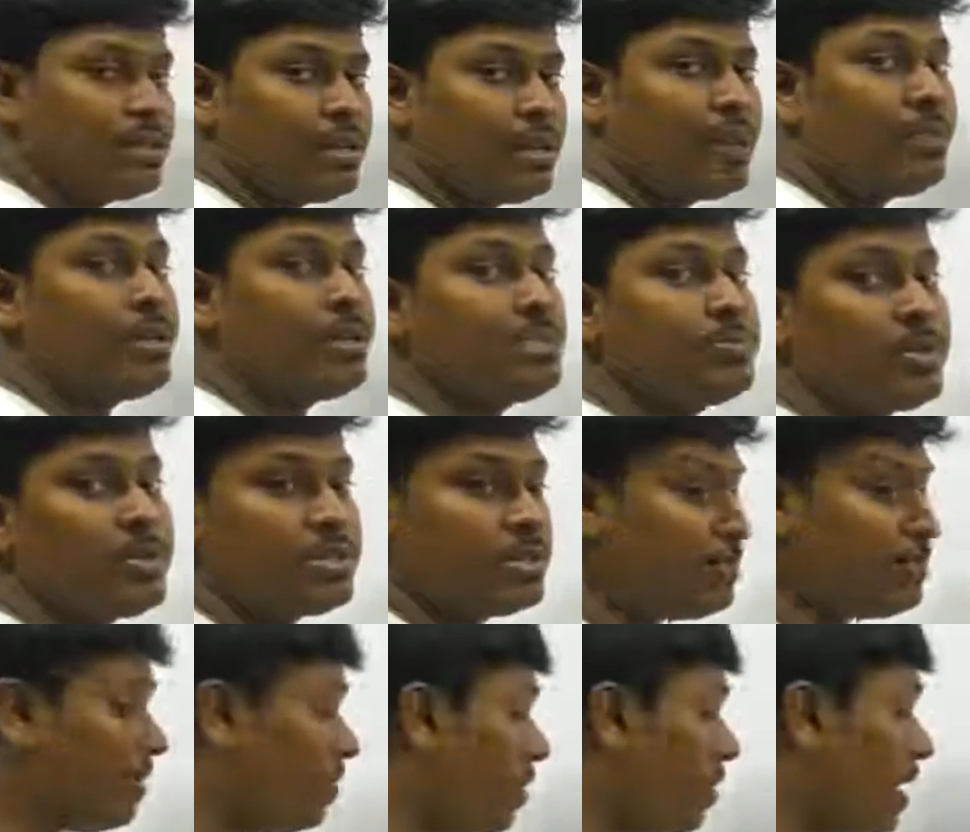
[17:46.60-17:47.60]
How it is
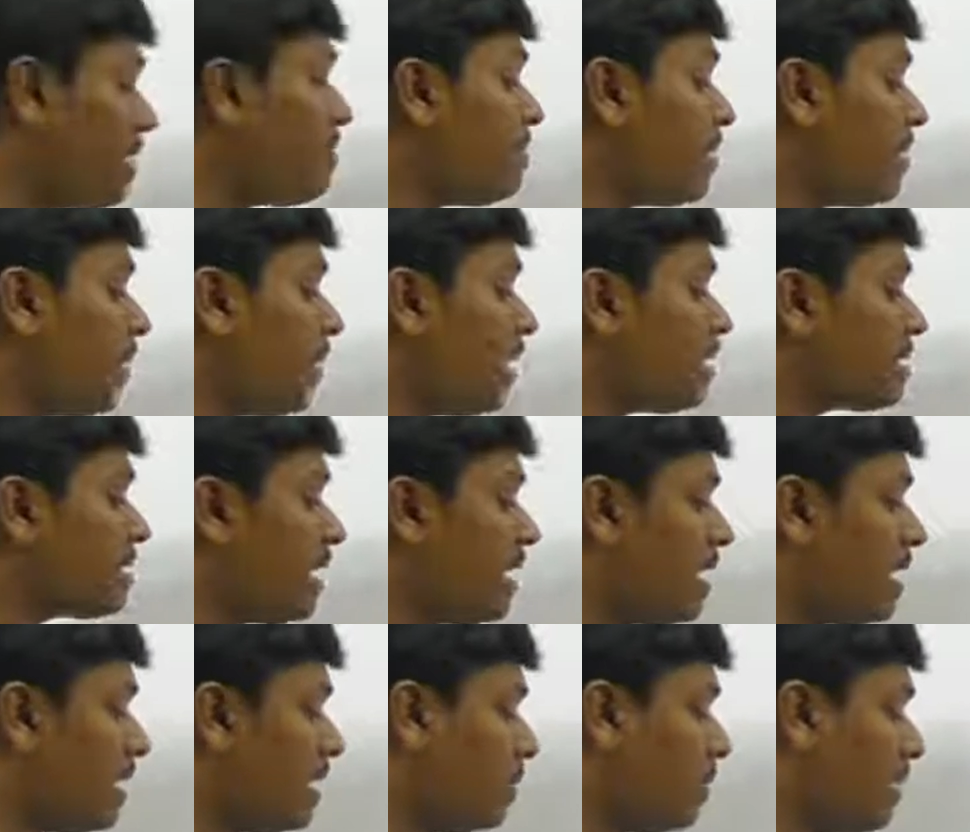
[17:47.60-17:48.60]
possible? Why? Because
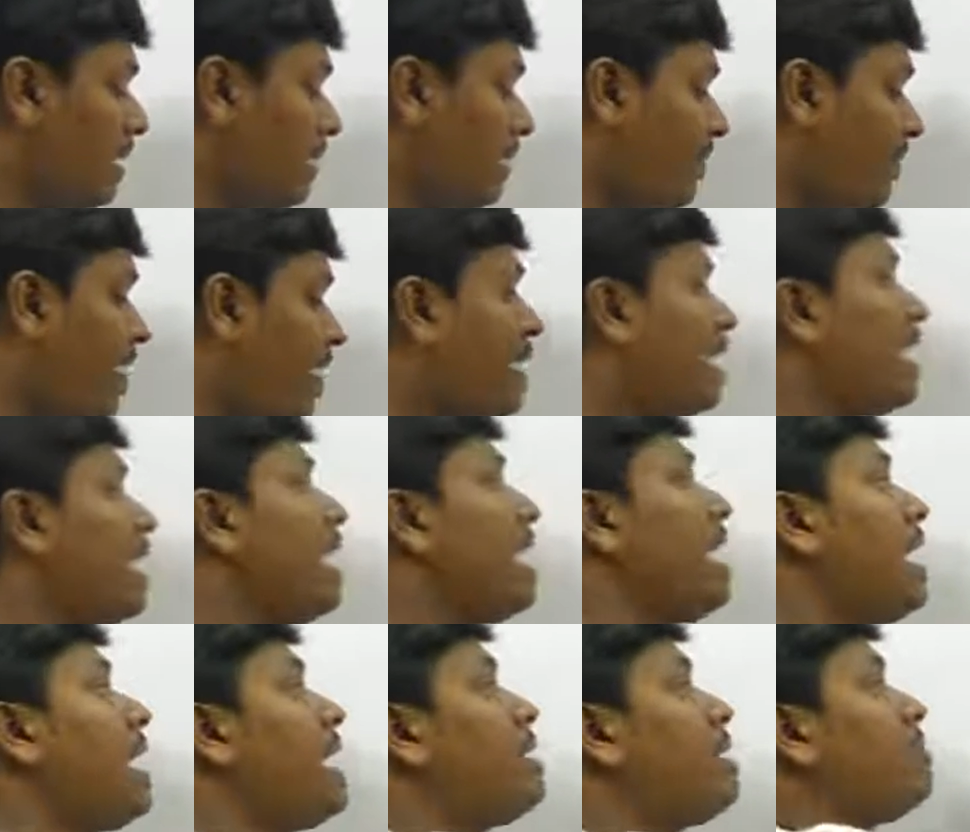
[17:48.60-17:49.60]
between
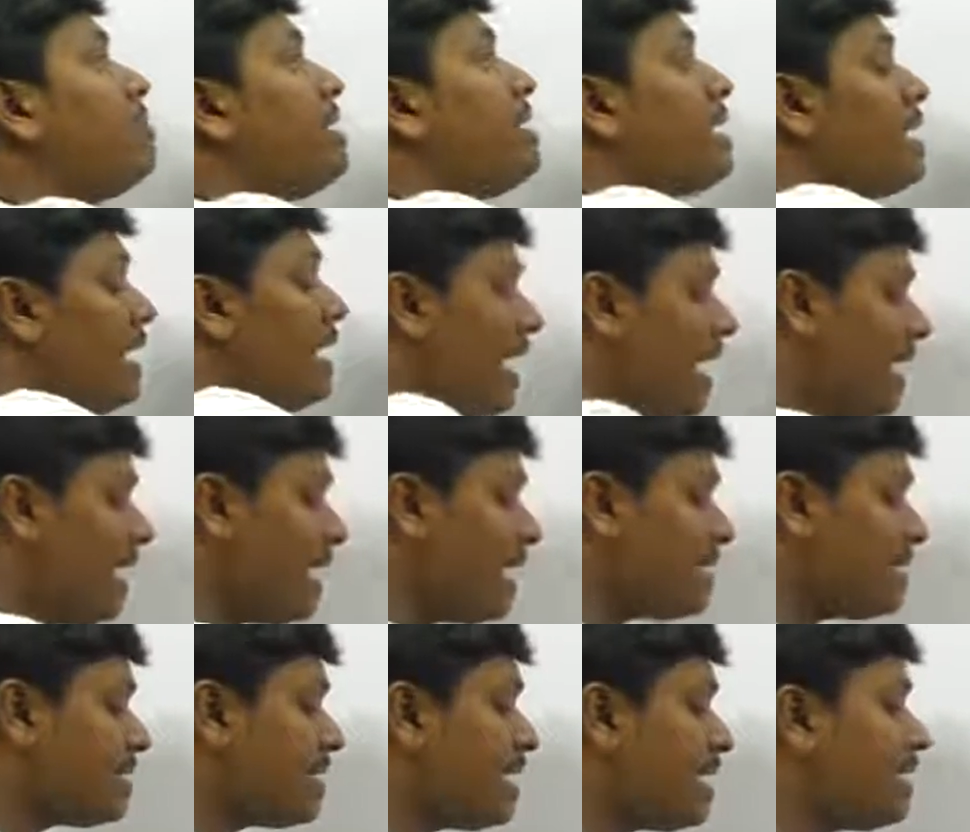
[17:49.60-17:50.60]
A and B I
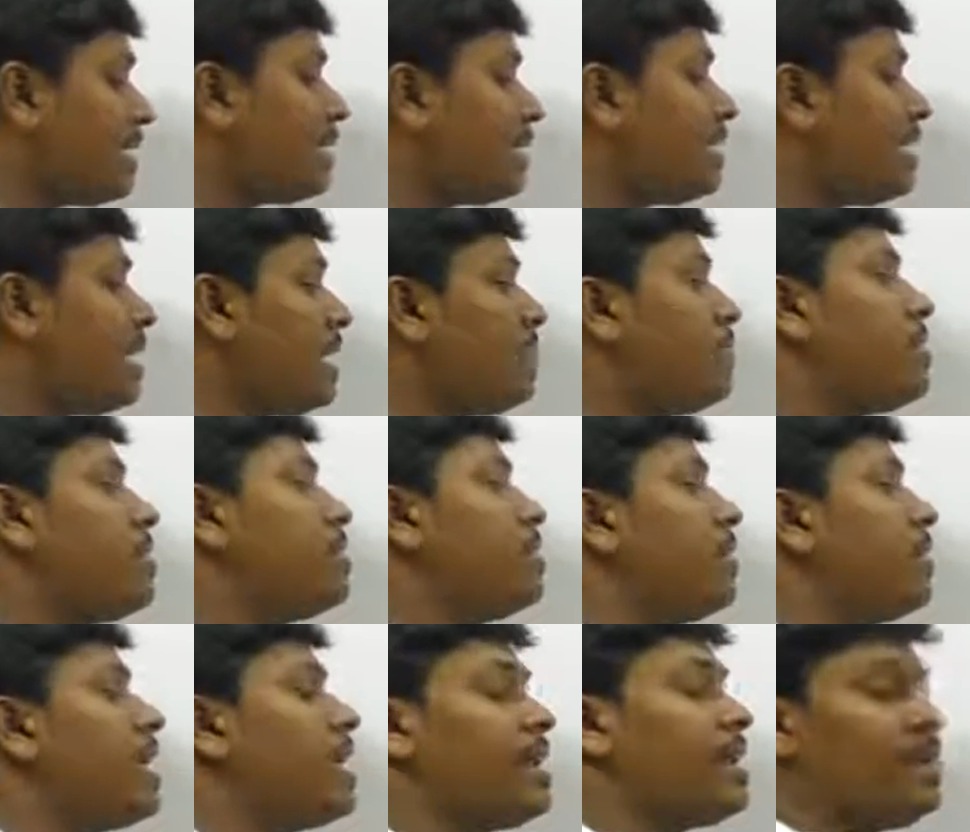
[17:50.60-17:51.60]
can say that 3
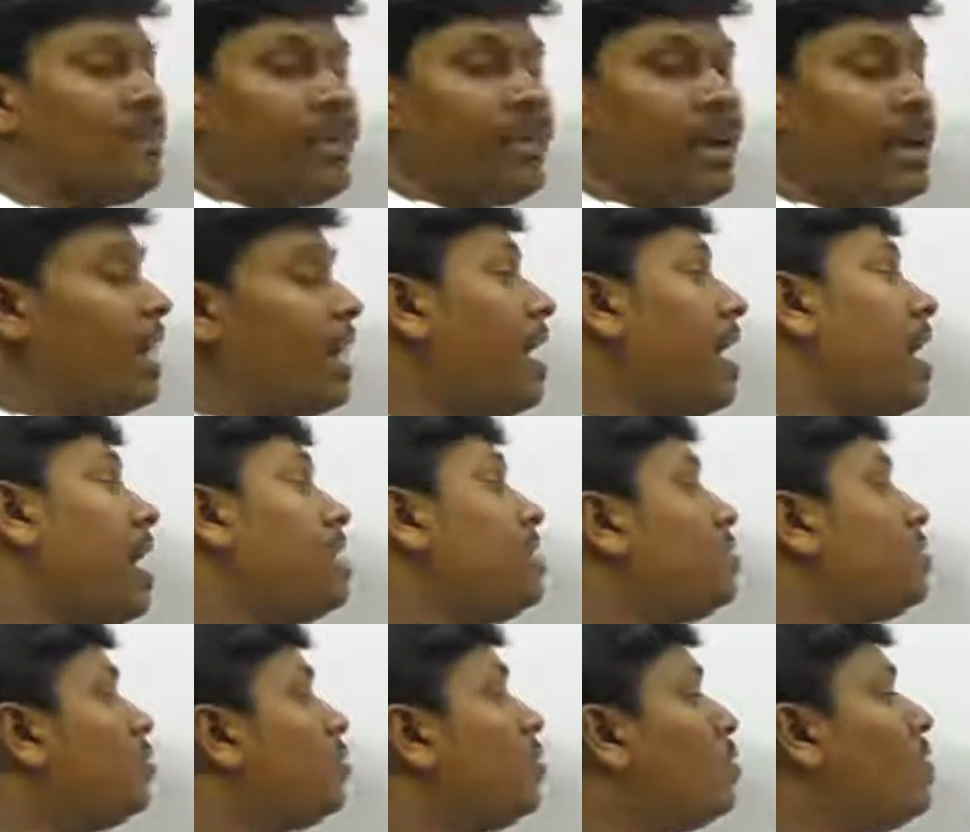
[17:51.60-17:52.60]
people are living
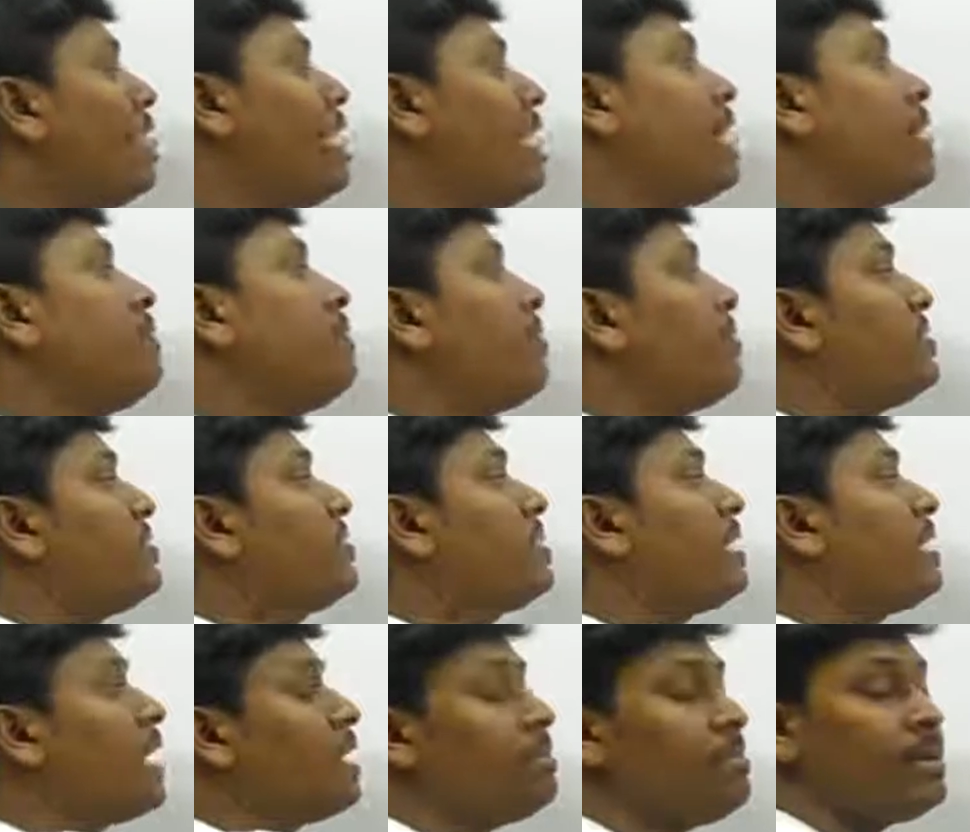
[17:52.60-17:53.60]
and 2 vacant
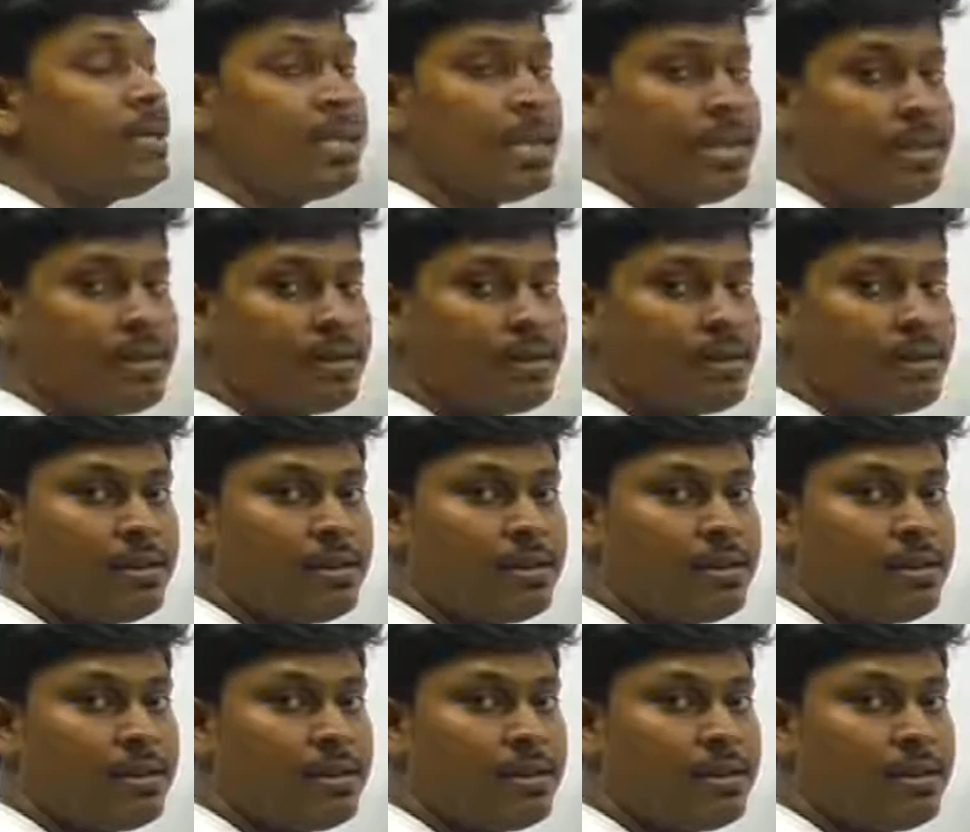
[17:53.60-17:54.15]
position can be there.